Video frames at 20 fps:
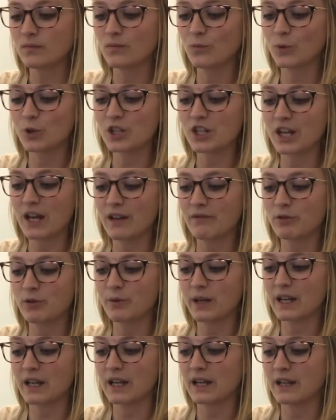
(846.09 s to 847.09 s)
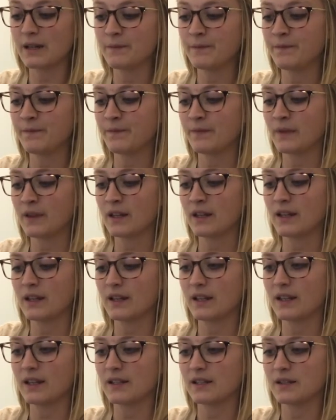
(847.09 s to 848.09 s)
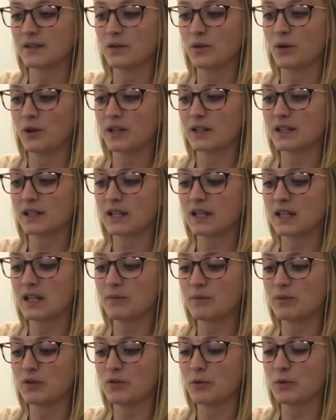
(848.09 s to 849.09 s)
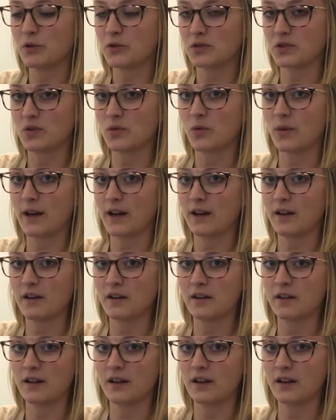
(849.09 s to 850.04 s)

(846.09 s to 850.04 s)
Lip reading: Whichever way is going to keep you most aware